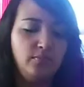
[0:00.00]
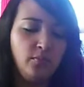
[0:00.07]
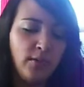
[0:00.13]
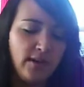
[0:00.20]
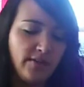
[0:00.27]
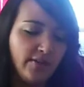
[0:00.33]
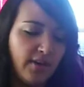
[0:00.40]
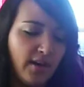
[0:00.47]

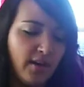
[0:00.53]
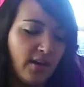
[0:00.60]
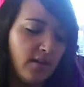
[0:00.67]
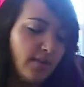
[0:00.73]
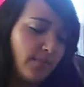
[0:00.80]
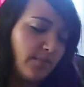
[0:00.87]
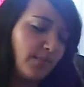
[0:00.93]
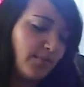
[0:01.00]
one of the
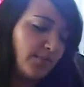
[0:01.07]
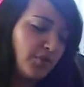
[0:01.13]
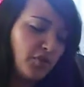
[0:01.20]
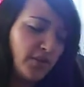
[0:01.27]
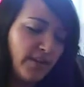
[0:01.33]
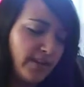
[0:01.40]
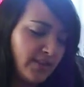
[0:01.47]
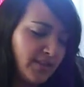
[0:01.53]
um
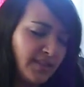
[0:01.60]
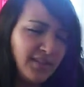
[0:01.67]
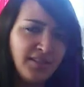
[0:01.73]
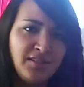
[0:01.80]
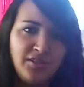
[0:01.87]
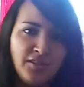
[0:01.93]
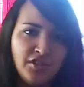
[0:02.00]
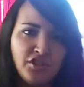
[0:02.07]
trends is
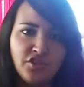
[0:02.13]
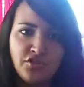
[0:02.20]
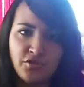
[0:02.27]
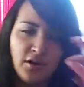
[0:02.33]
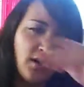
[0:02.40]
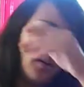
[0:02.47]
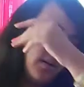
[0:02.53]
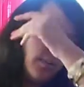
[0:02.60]
the
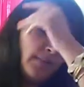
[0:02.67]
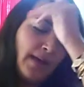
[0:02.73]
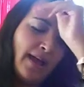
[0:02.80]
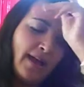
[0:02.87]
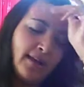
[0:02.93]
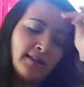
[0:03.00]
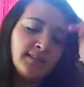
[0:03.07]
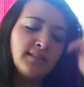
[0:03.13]
straw
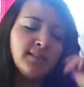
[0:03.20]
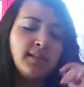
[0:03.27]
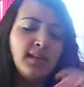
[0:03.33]
bags.